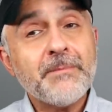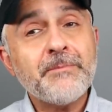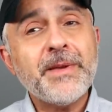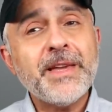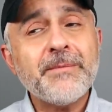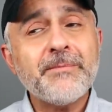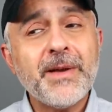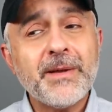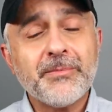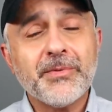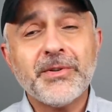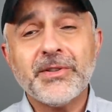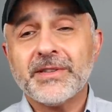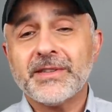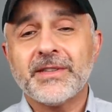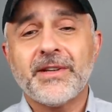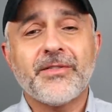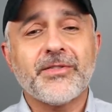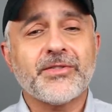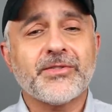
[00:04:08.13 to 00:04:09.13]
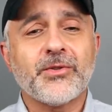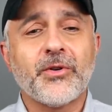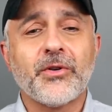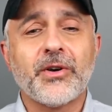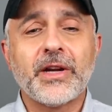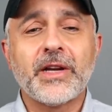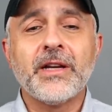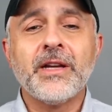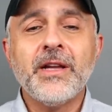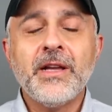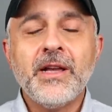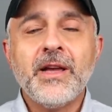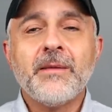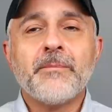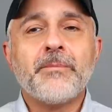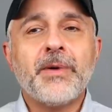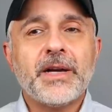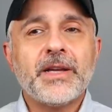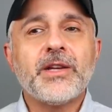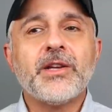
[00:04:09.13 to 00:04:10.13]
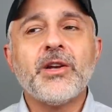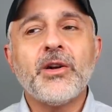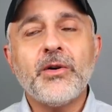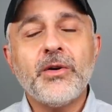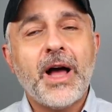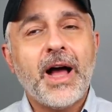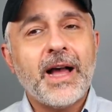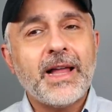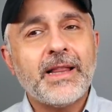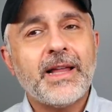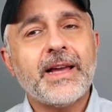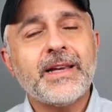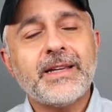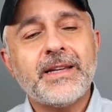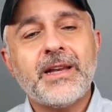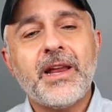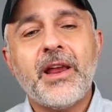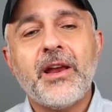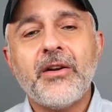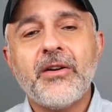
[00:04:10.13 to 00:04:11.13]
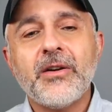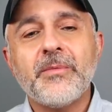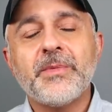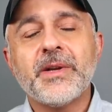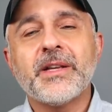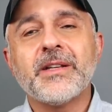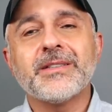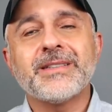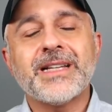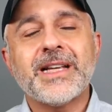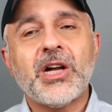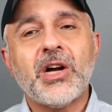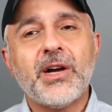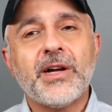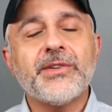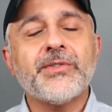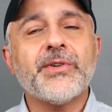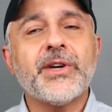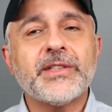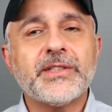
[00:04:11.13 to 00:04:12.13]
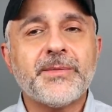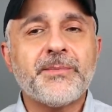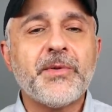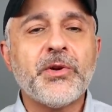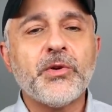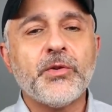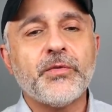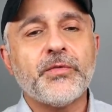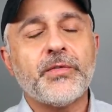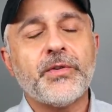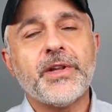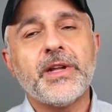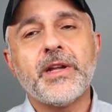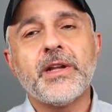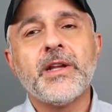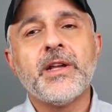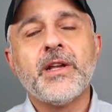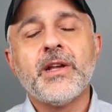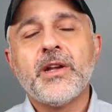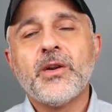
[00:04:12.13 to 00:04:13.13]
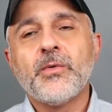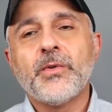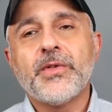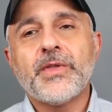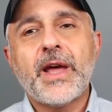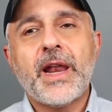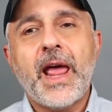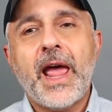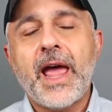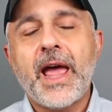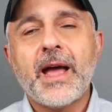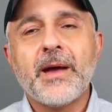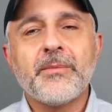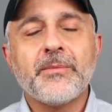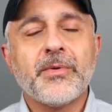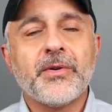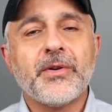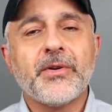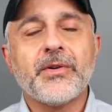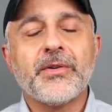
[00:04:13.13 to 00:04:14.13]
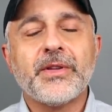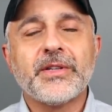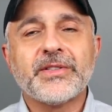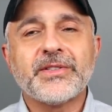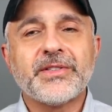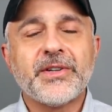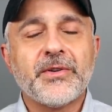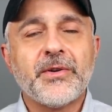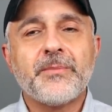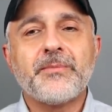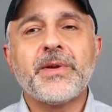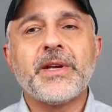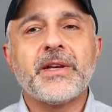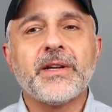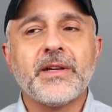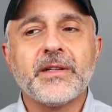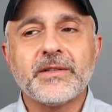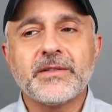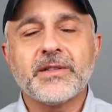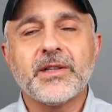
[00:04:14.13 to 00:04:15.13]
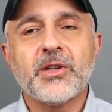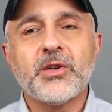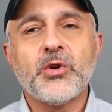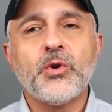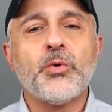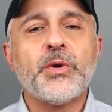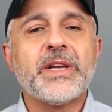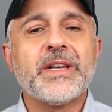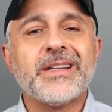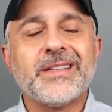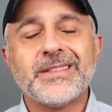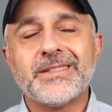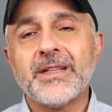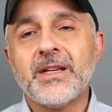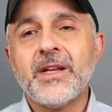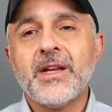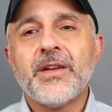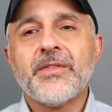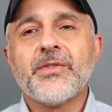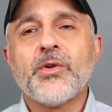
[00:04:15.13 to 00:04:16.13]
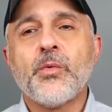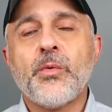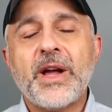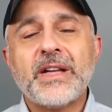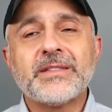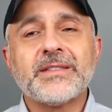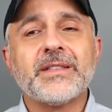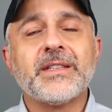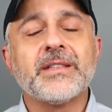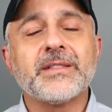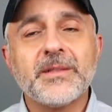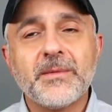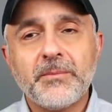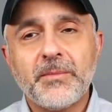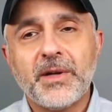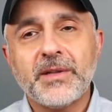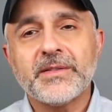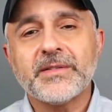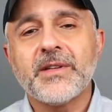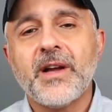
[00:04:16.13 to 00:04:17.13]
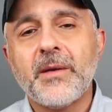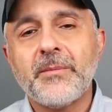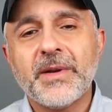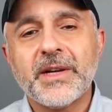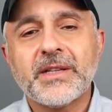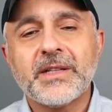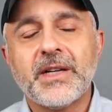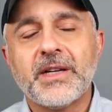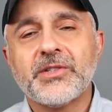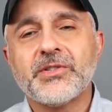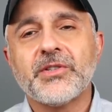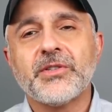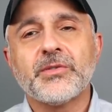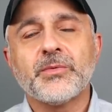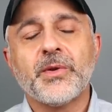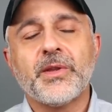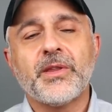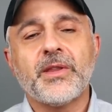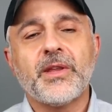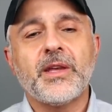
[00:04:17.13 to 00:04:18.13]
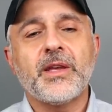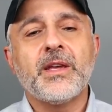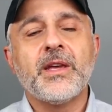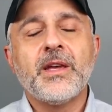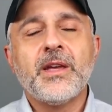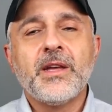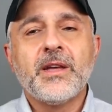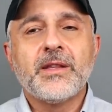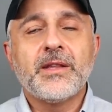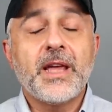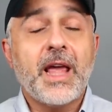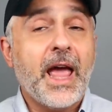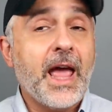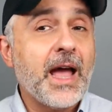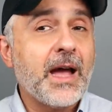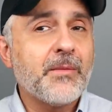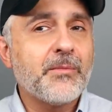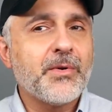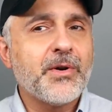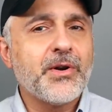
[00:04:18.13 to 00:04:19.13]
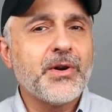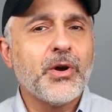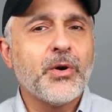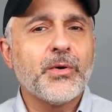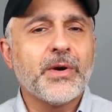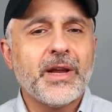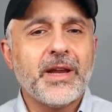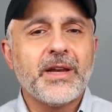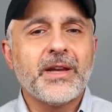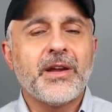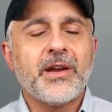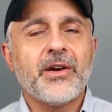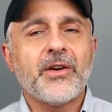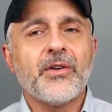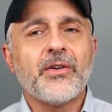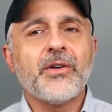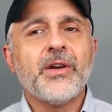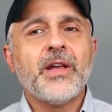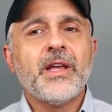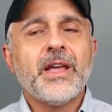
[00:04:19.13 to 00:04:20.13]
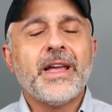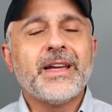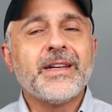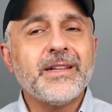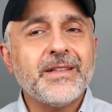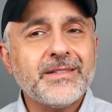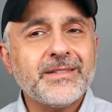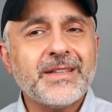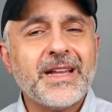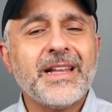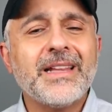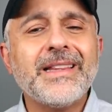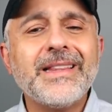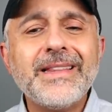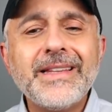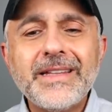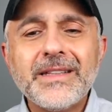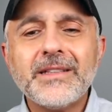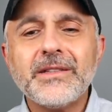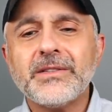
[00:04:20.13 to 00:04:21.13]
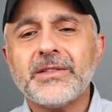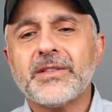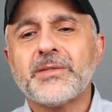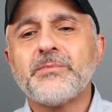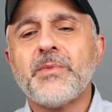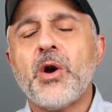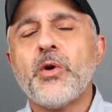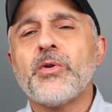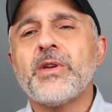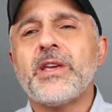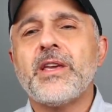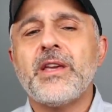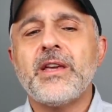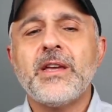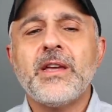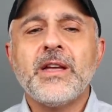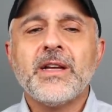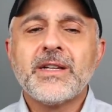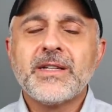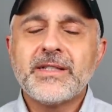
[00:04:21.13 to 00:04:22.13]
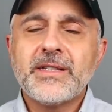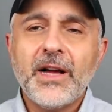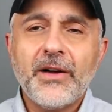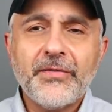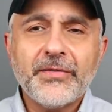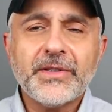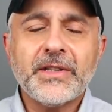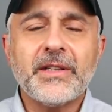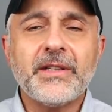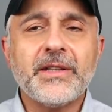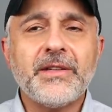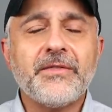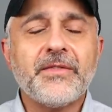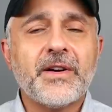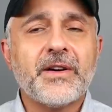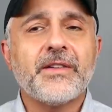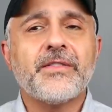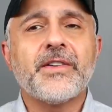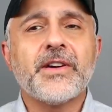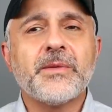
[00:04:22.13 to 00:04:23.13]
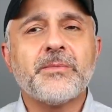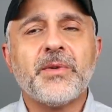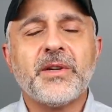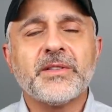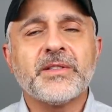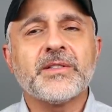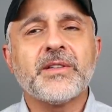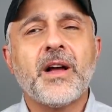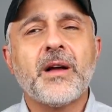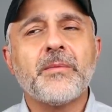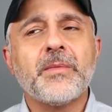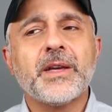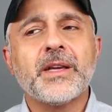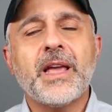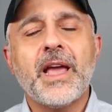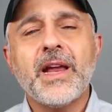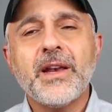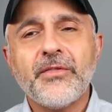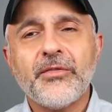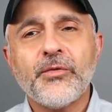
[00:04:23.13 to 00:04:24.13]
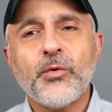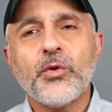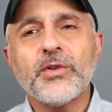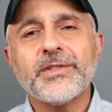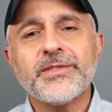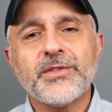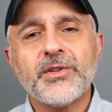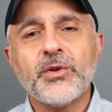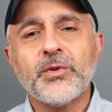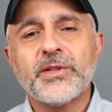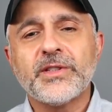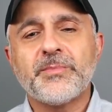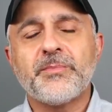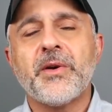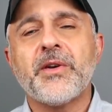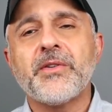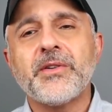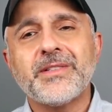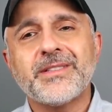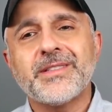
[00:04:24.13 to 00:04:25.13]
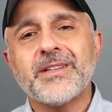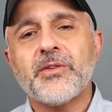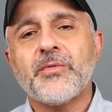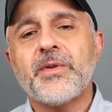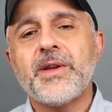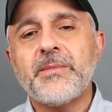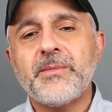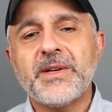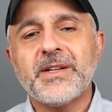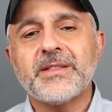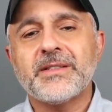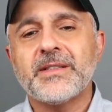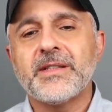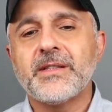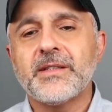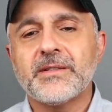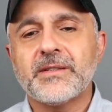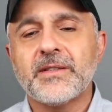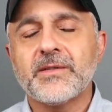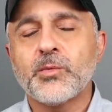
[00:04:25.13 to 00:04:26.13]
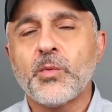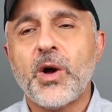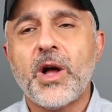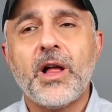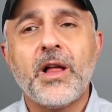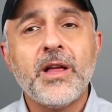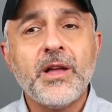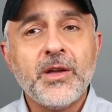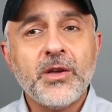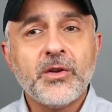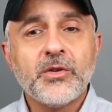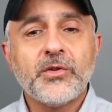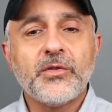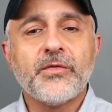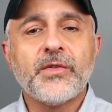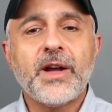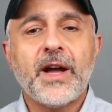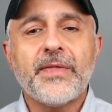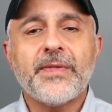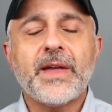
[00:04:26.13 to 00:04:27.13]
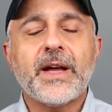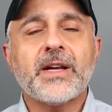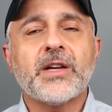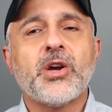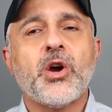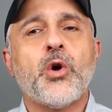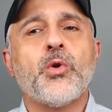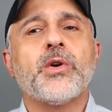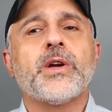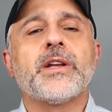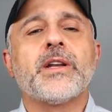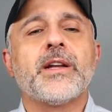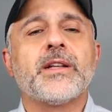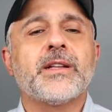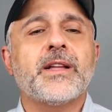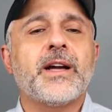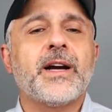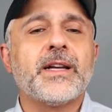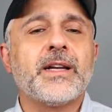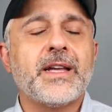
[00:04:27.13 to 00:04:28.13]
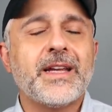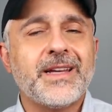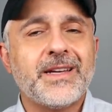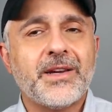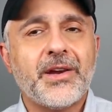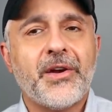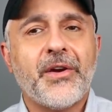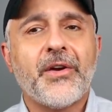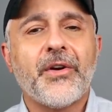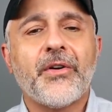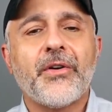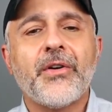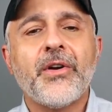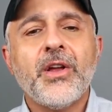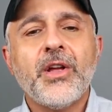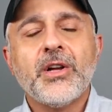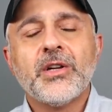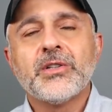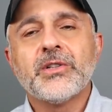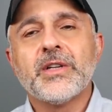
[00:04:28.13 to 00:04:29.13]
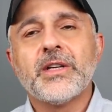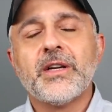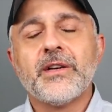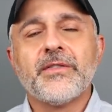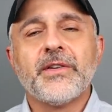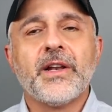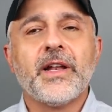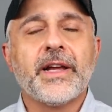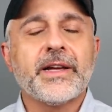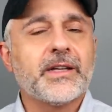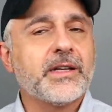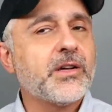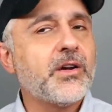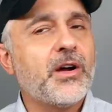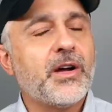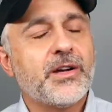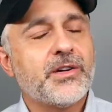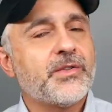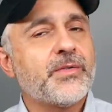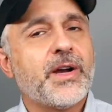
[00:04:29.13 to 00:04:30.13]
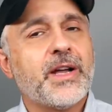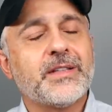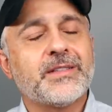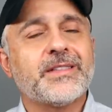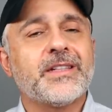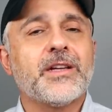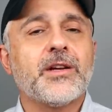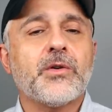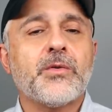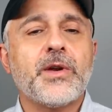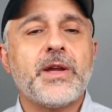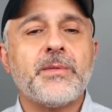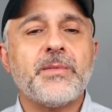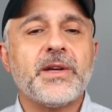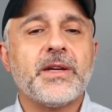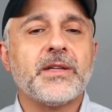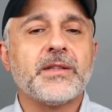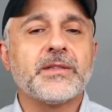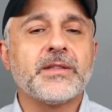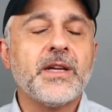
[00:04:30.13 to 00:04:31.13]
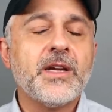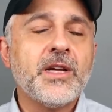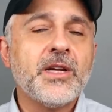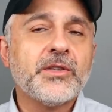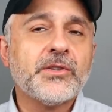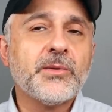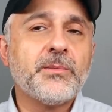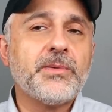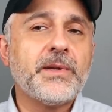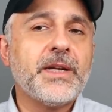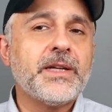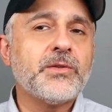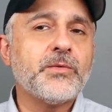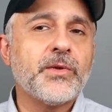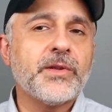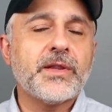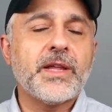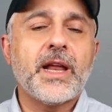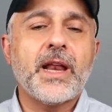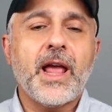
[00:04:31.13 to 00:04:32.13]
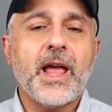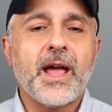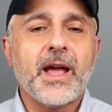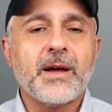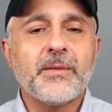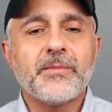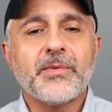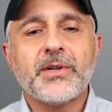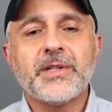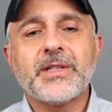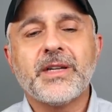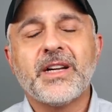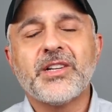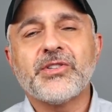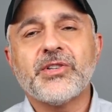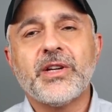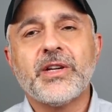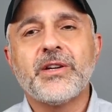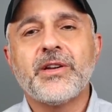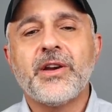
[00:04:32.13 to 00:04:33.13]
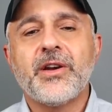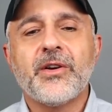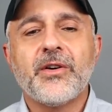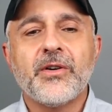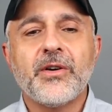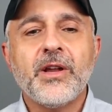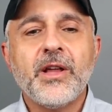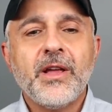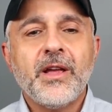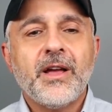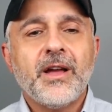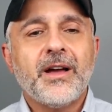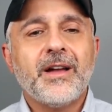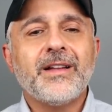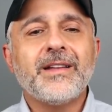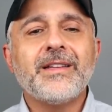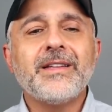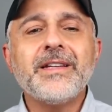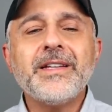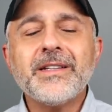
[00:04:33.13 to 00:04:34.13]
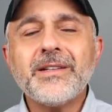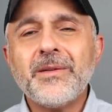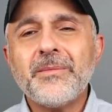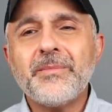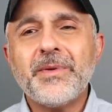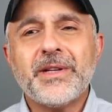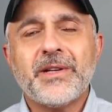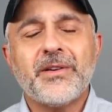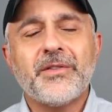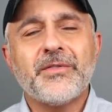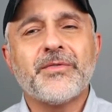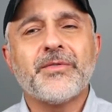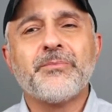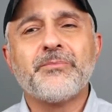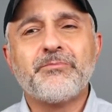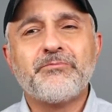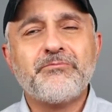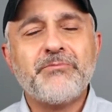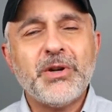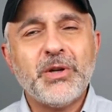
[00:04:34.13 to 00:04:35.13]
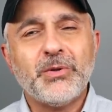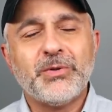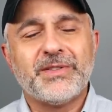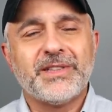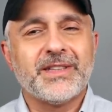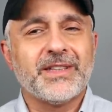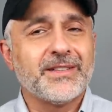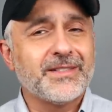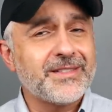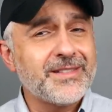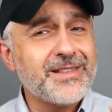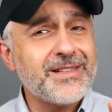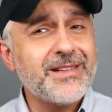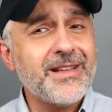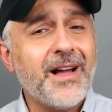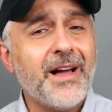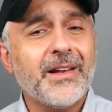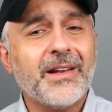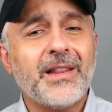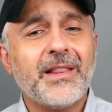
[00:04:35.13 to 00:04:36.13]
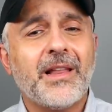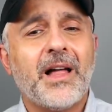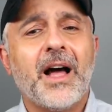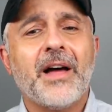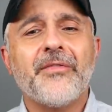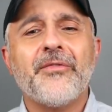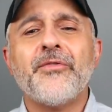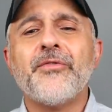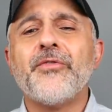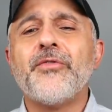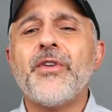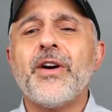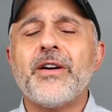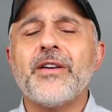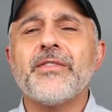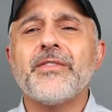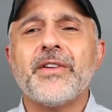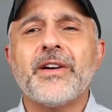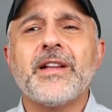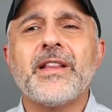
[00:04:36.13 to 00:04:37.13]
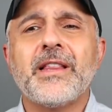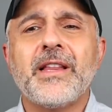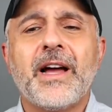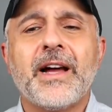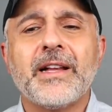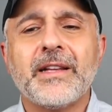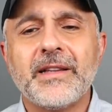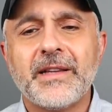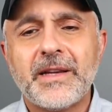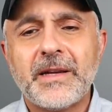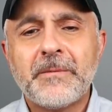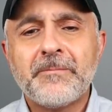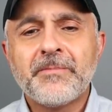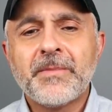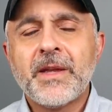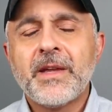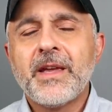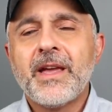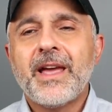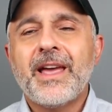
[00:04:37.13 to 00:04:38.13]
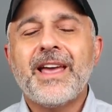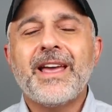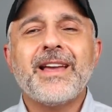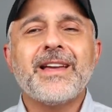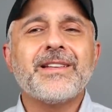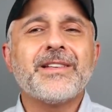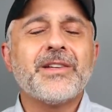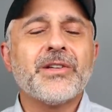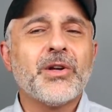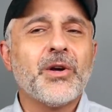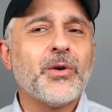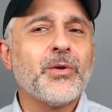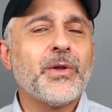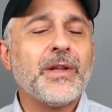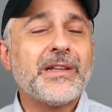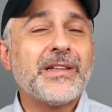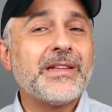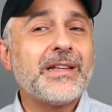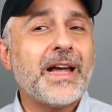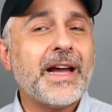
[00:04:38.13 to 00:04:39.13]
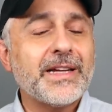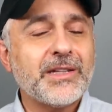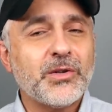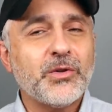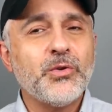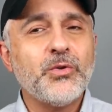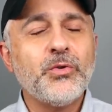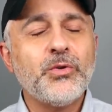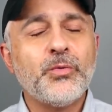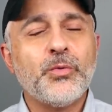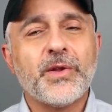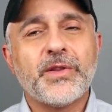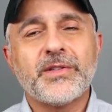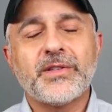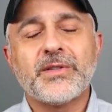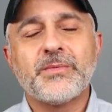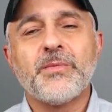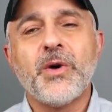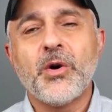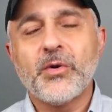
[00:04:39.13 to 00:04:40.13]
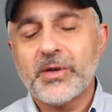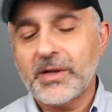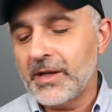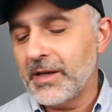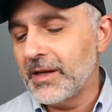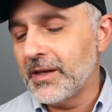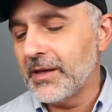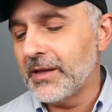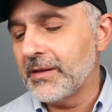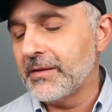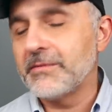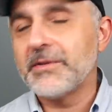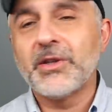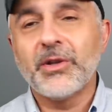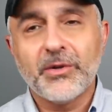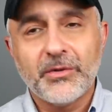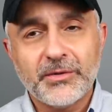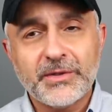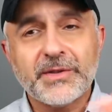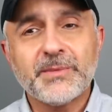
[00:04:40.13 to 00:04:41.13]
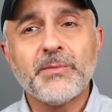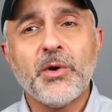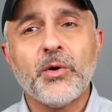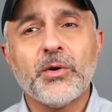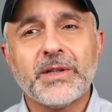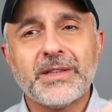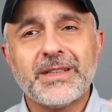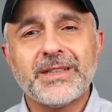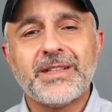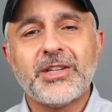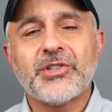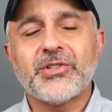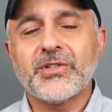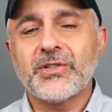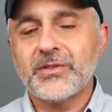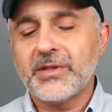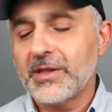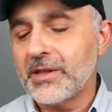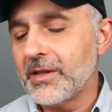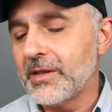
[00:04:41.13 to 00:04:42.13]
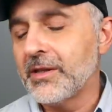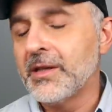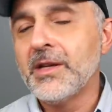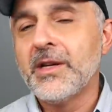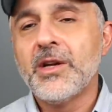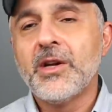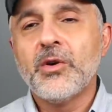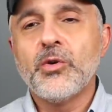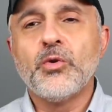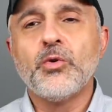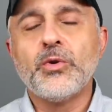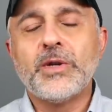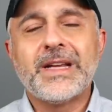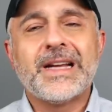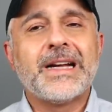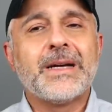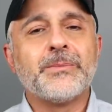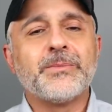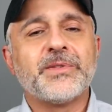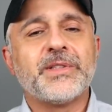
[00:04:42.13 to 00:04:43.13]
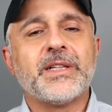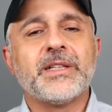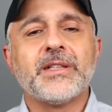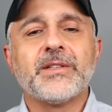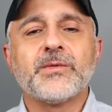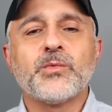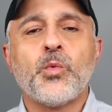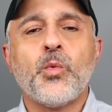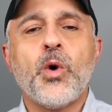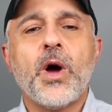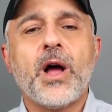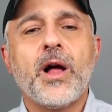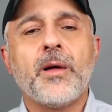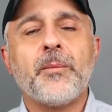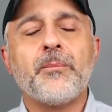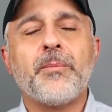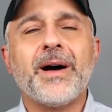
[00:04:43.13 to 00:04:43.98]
Pink pepper is another story, but you know, I like it here because it contrasts beautifully with that amber, the syrupiness, the gooiness, the resinous and balsamic touches with the, the amber note in here. It is a little smoky, definitely very, very balsamic, and of course you experience the creaminess in this as well. You've got that coconut kind of in here to give it like a contrasting creaminess to blend with that amber touch in here. A little bit of booziness, not a lot, very, very lightly. And you know, light oud with smoke, uh, you know, smoke in addition to the oud comes in as well.